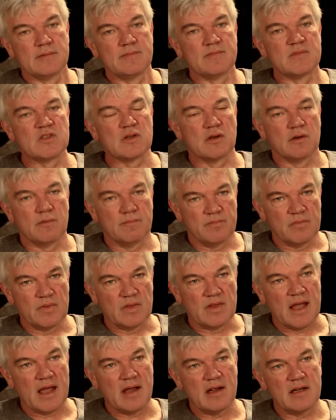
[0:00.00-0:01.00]
So
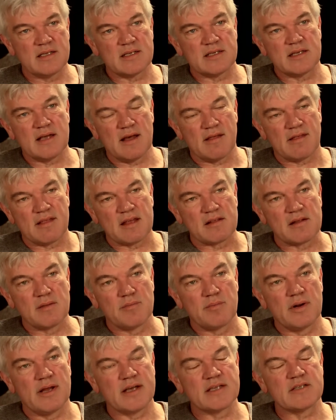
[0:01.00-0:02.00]
there is, I think, the
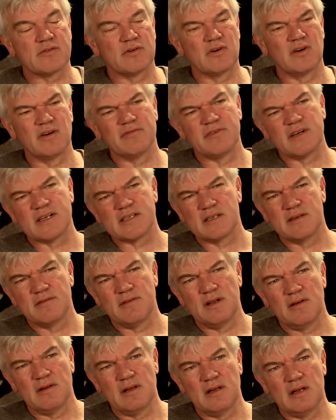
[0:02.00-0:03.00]
place for a
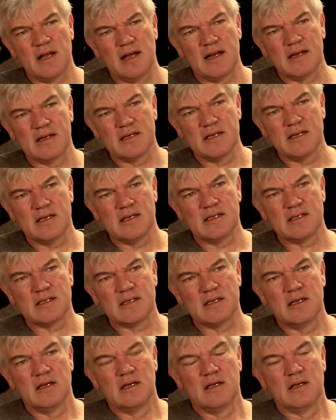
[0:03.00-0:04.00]
festival like
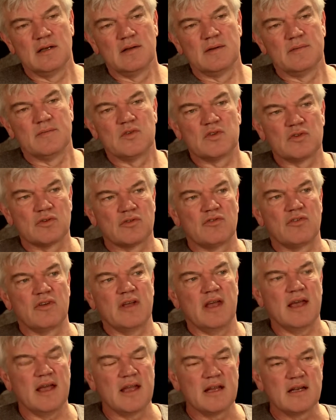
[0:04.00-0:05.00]
this to
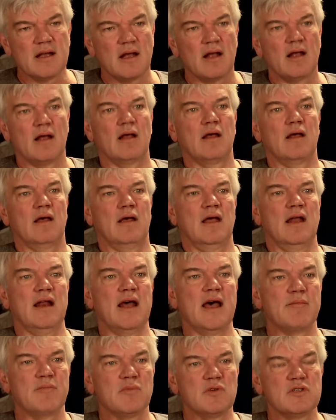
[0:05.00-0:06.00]
create an
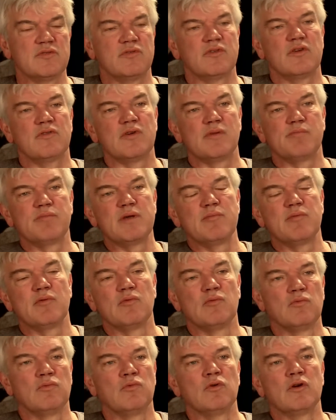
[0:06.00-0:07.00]
atmosphere where
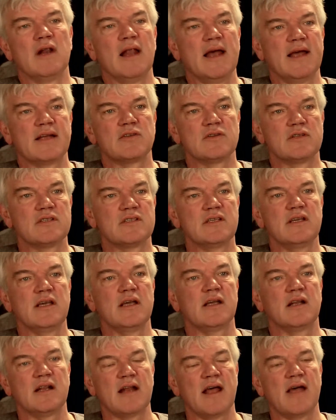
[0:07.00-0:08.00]
people would like to
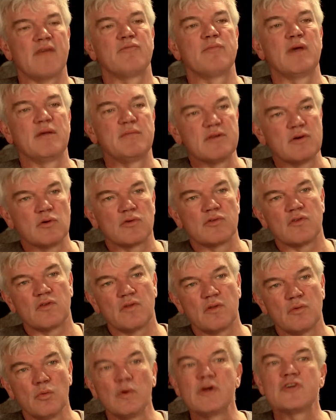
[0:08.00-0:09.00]
see it and have maybe also
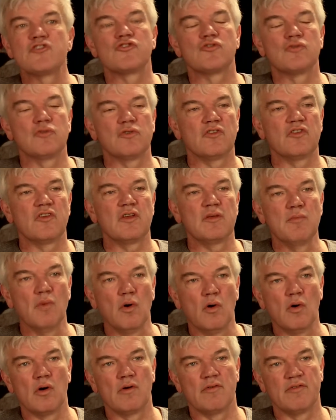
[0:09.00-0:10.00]
the wish to see
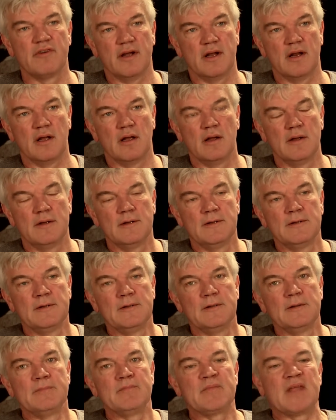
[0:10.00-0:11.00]
more of it.
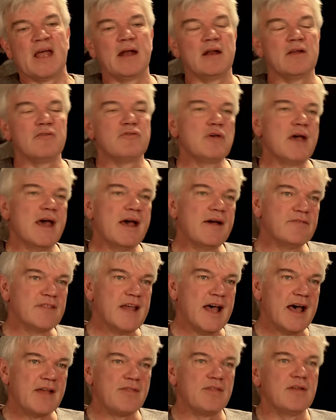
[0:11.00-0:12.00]
And if you have
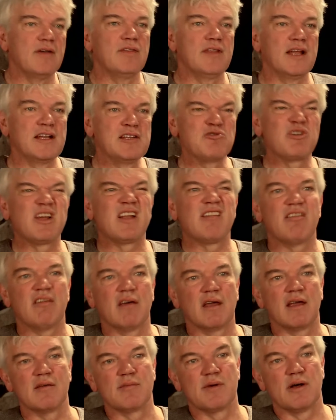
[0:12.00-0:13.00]
that, then you can
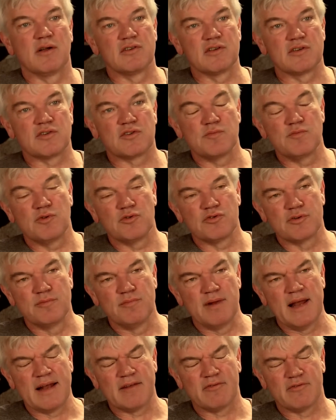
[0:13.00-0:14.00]
think about distribution
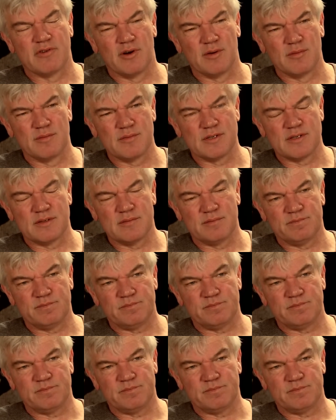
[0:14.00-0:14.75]
platforms.